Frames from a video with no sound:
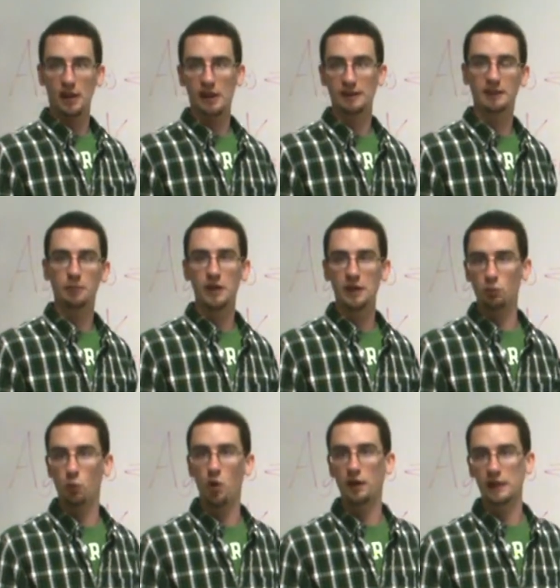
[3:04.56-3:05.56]
ends up
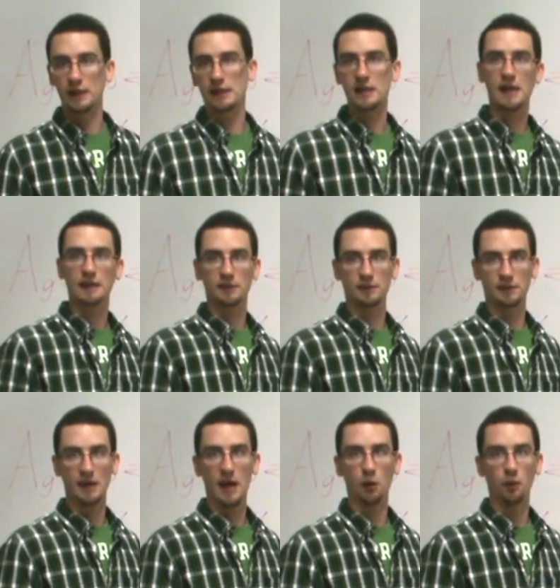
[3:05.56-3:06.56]
being 1 and it
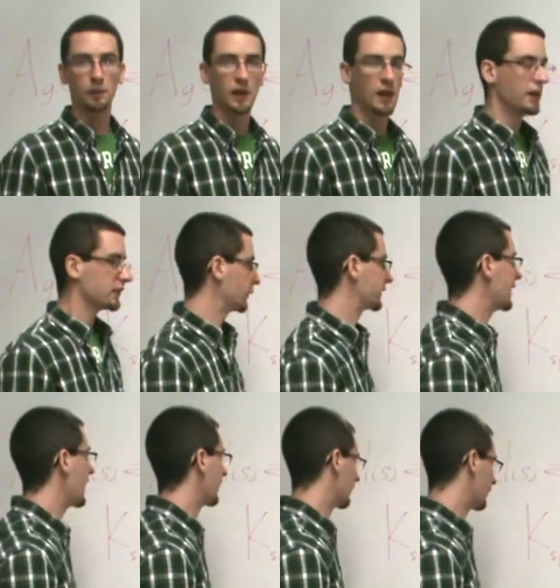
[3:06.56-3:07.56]
cancels out. So it's
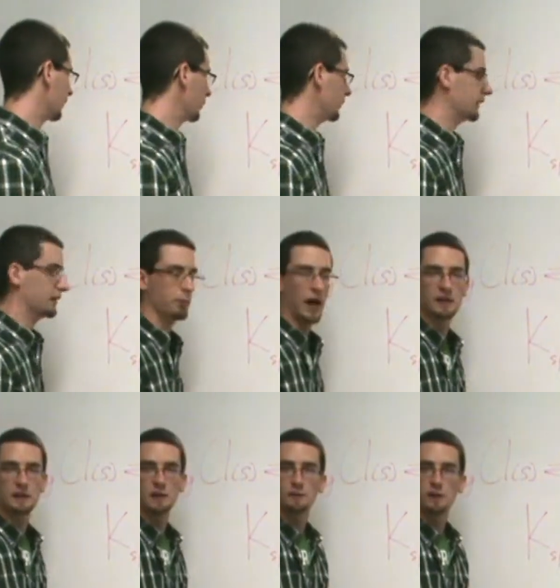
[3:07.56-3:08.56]
not included by
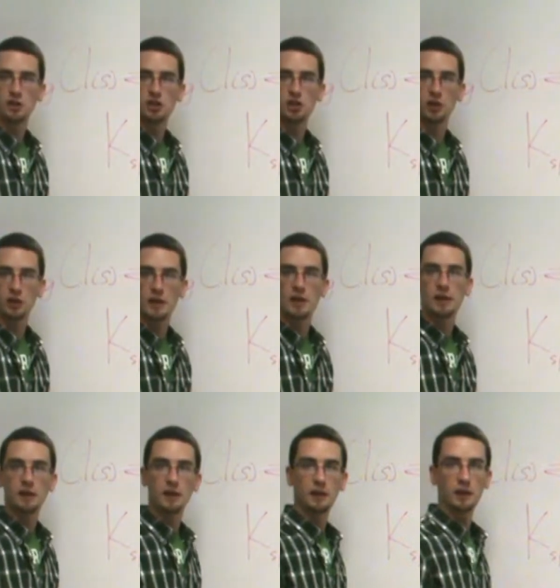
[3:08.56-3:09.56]
definition
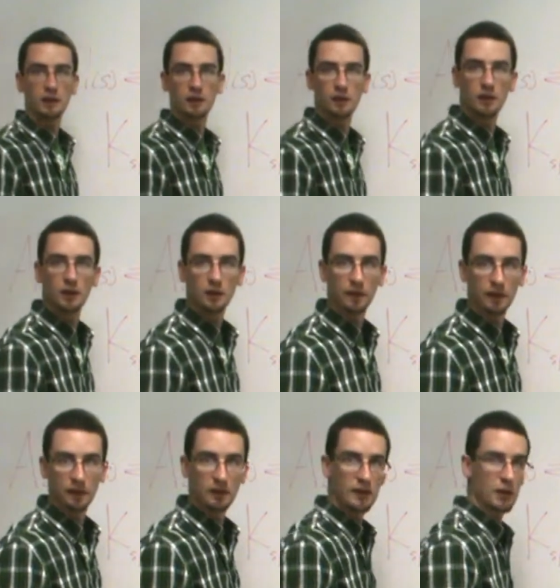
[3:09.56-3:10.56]
in
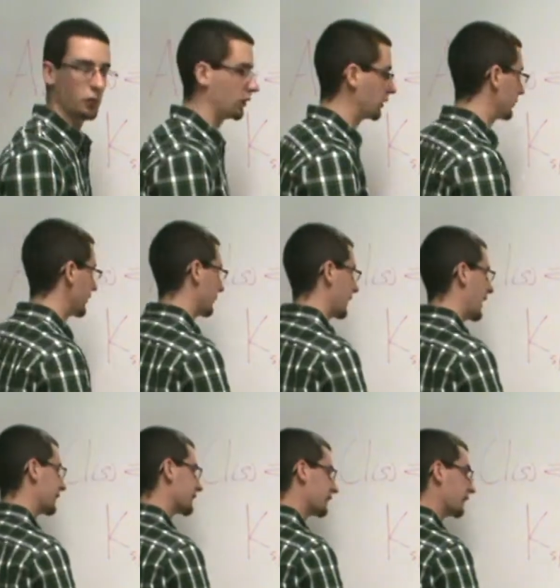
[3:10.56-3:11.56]
the equilibrium
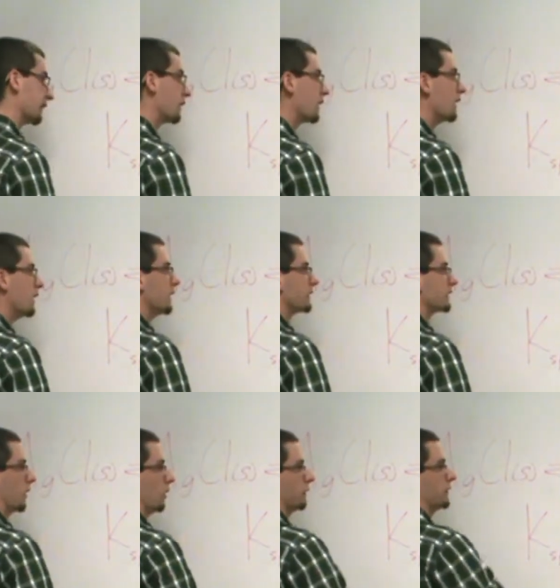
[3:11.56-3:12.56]
constant.
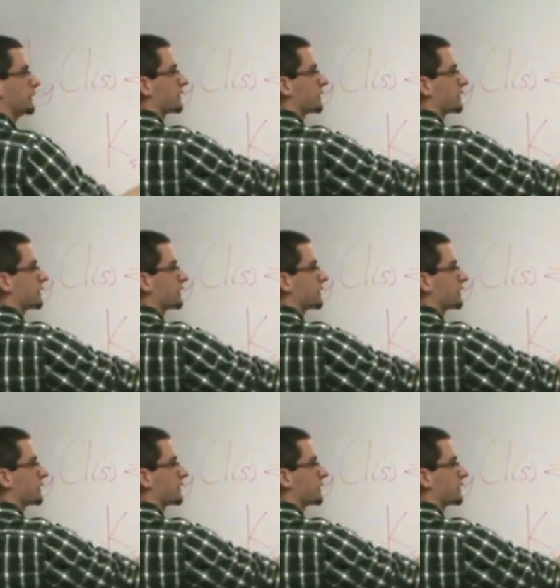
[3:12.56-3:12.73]
So these